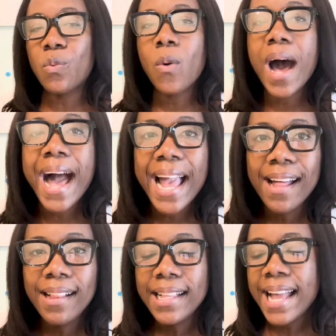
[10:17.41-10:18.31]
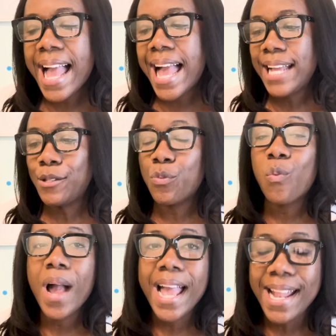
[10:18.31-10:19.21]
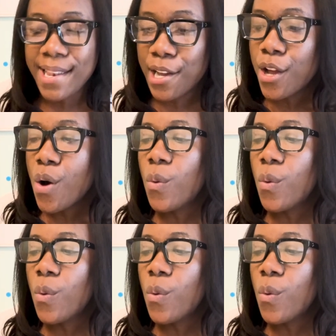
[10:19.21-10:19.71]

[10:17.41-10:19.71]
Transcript: while and when